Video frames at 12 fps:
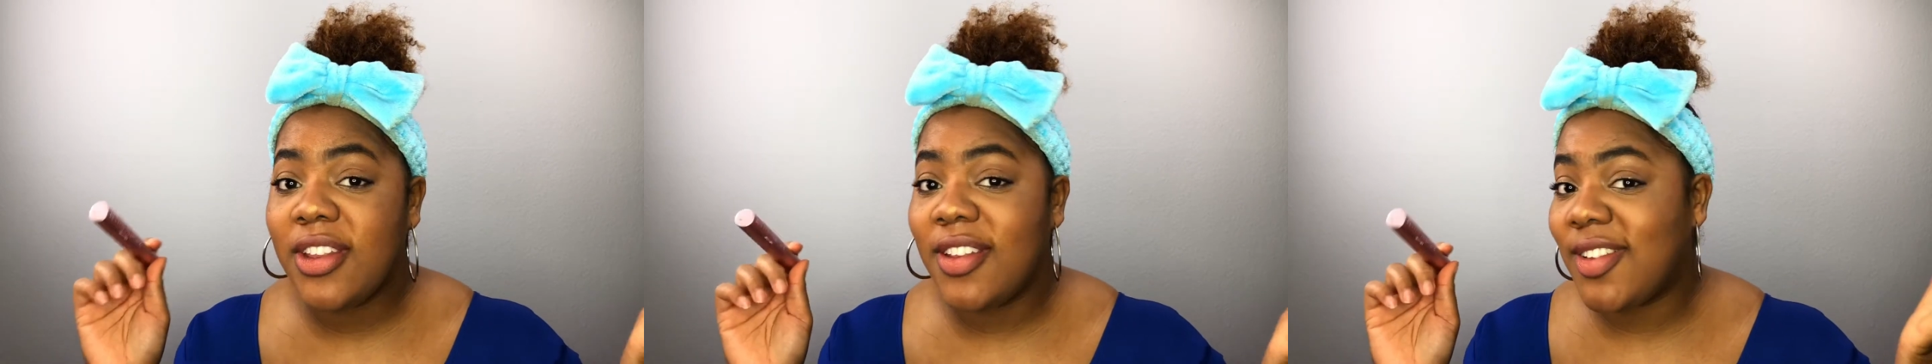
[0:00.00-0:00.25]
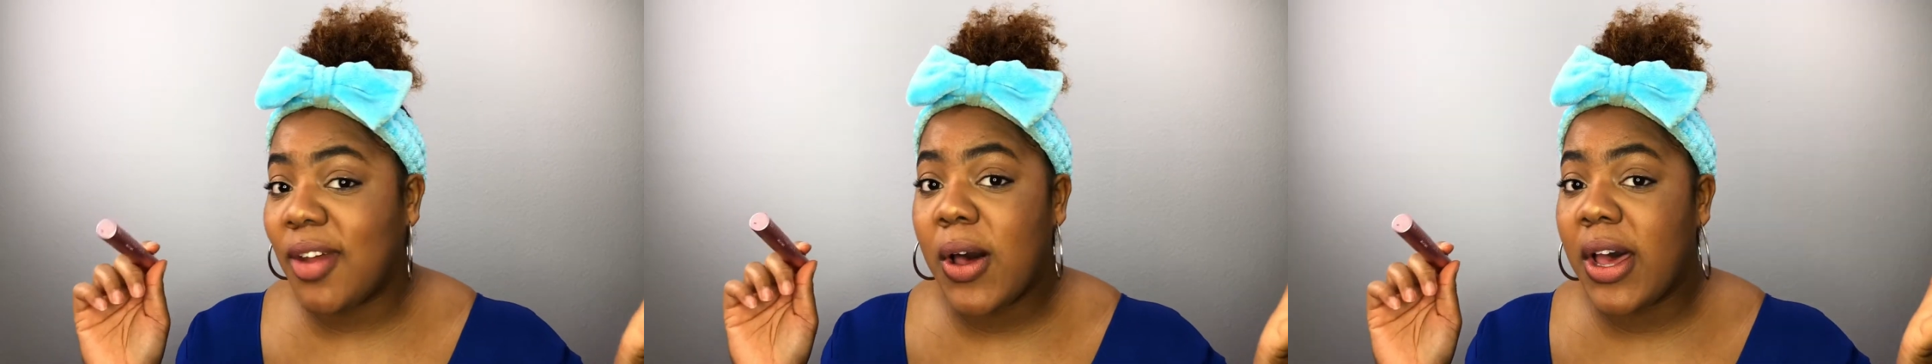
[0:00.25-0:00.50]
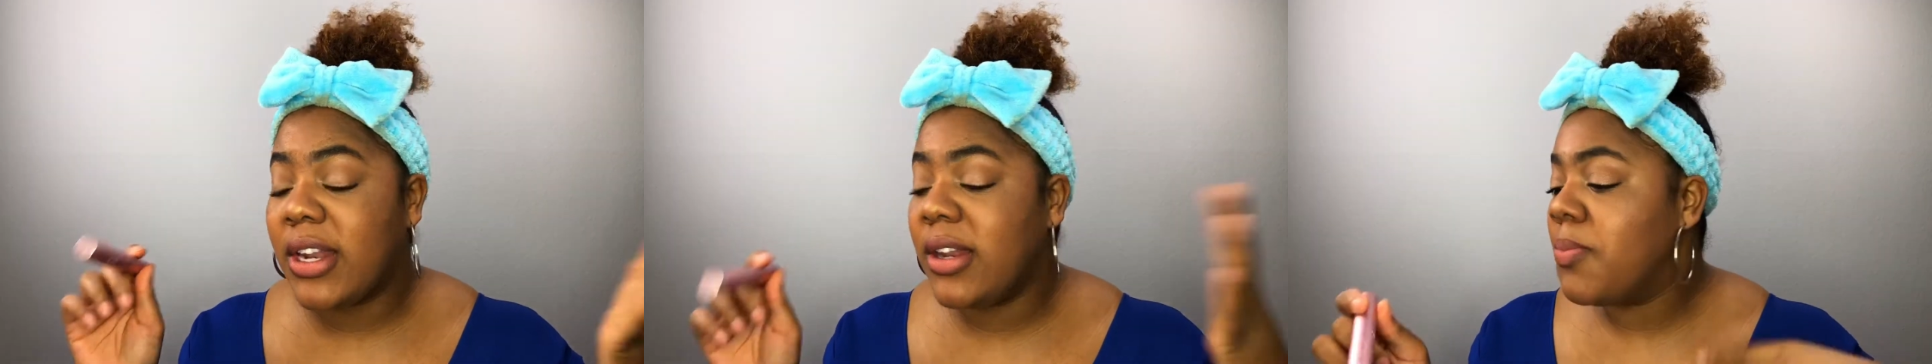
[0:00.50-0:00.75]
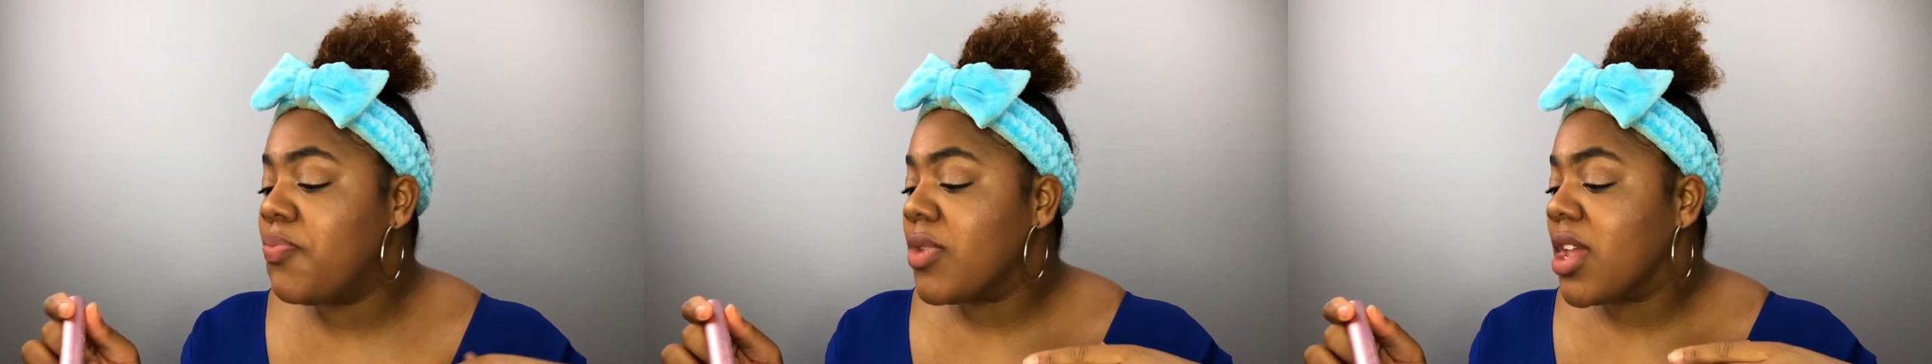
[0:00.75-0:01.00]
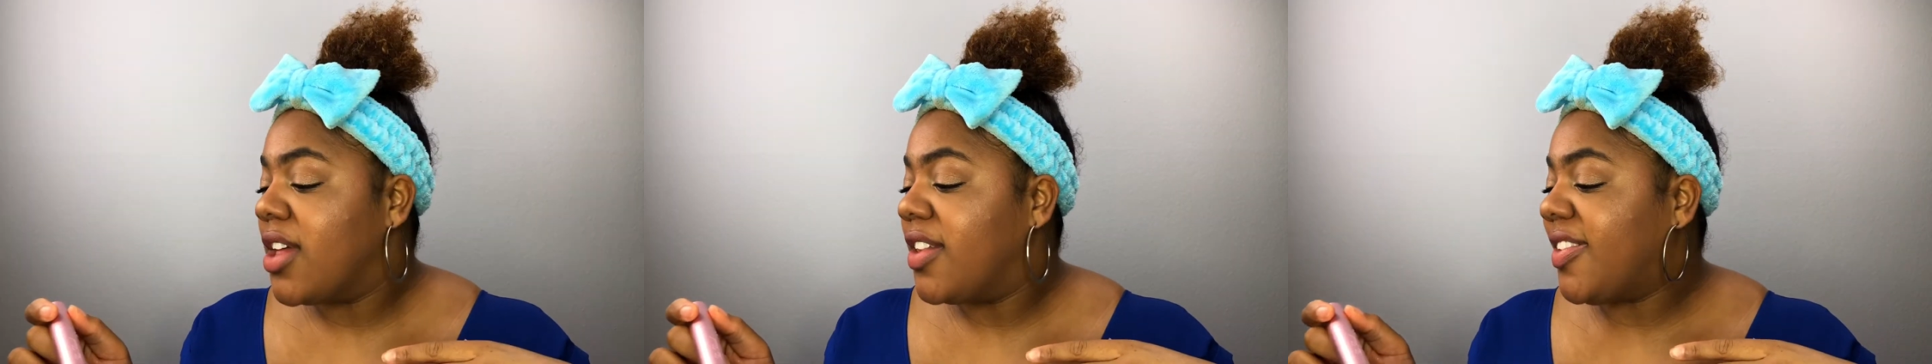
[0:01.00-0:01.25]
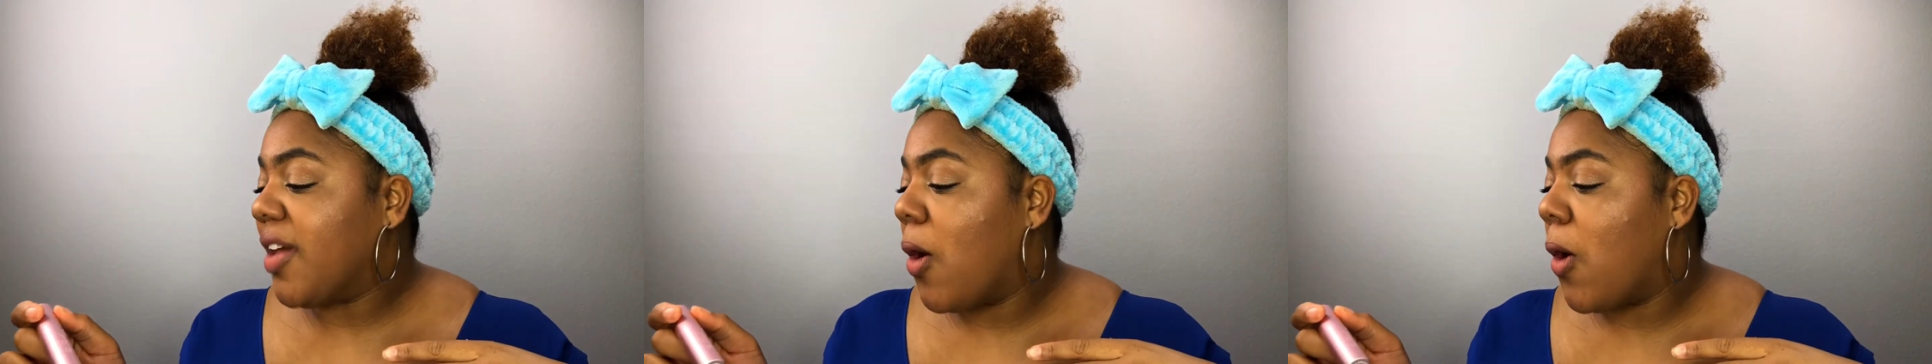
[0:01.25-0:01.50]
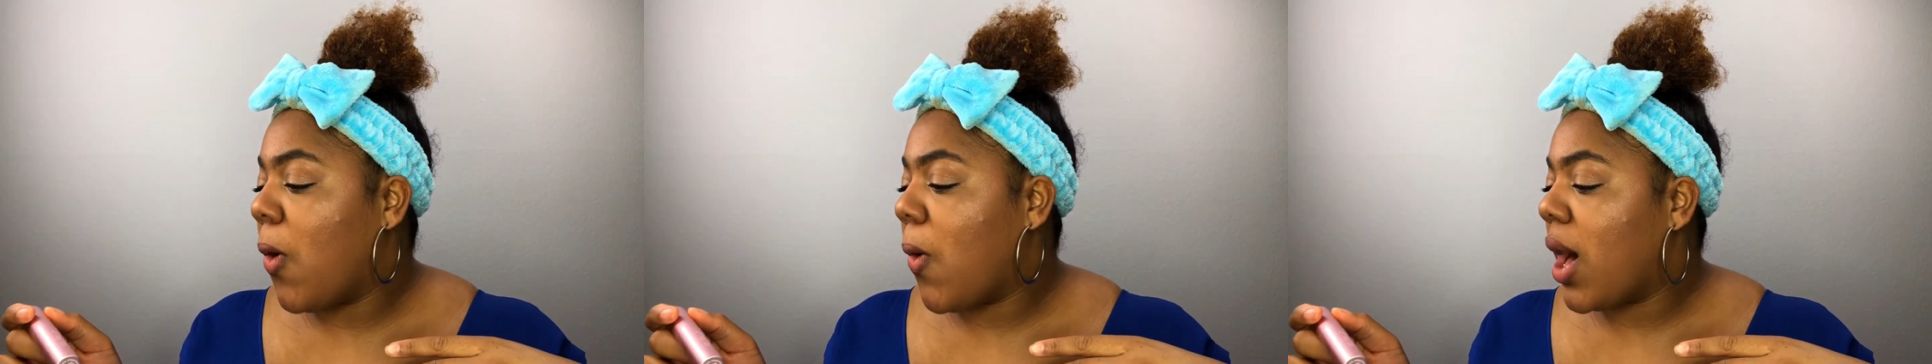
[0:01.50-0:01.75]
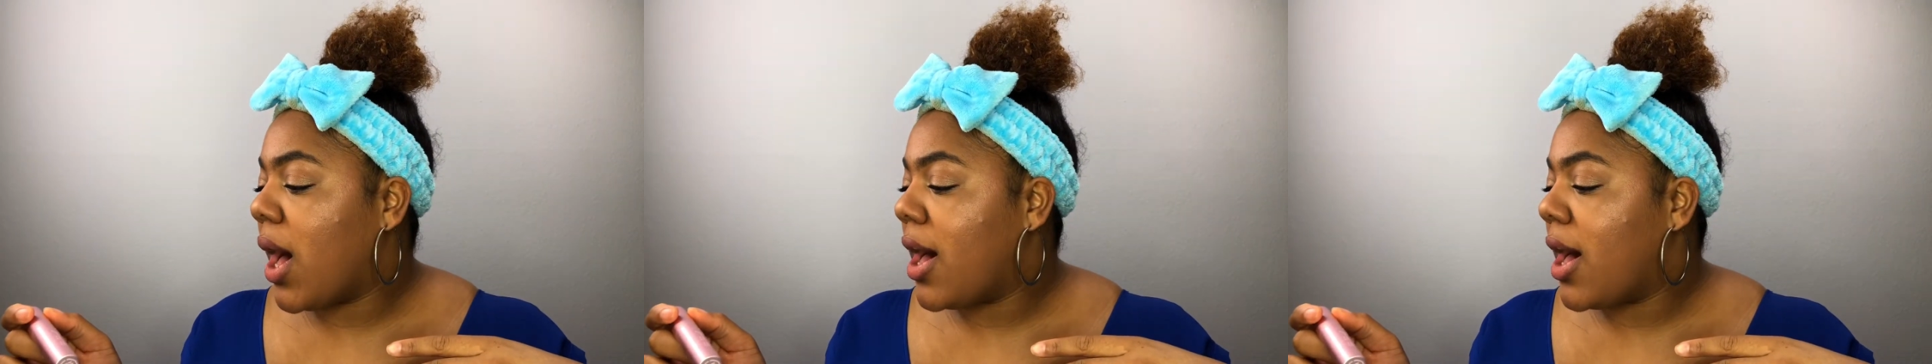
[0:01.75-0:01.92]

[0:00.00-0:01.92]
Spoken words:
this on. So